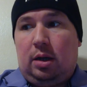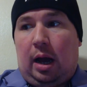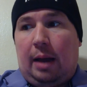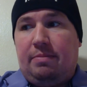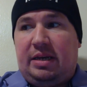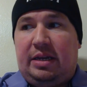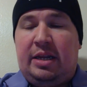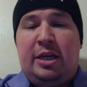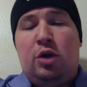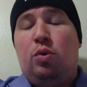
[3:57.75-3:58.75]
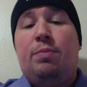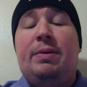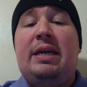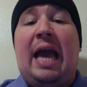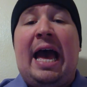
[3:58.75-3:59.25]
I mean, it would
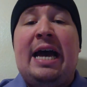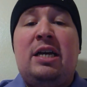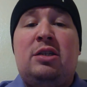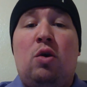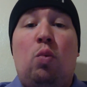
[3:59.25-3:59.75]
be as